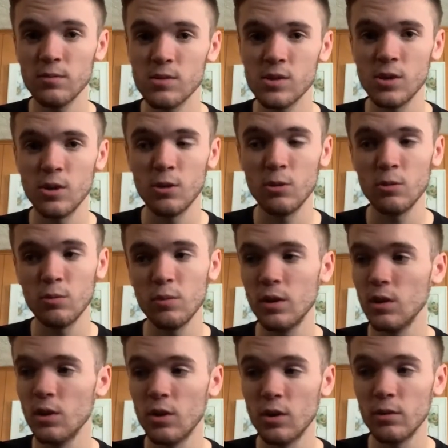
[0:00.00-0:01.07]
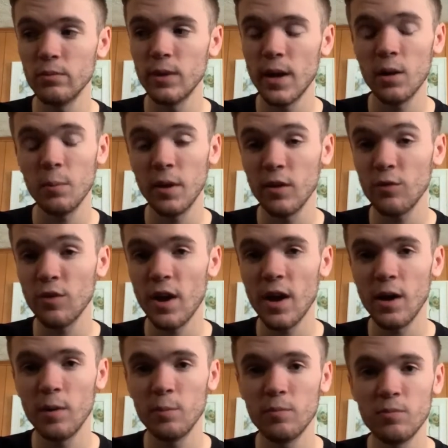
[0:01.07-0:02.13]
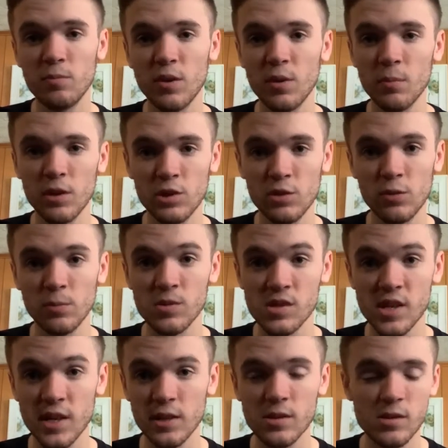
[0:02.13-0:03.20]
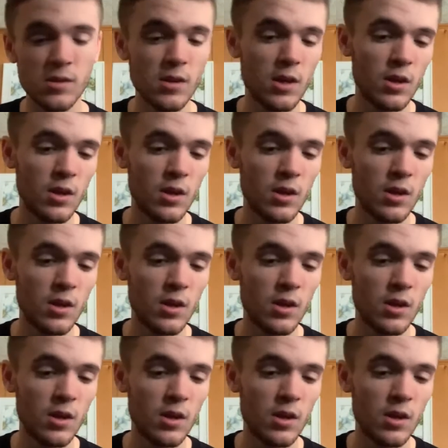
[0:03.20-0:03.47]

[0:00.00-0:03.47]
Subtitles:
so we learned how to make fire pretty much from sticks.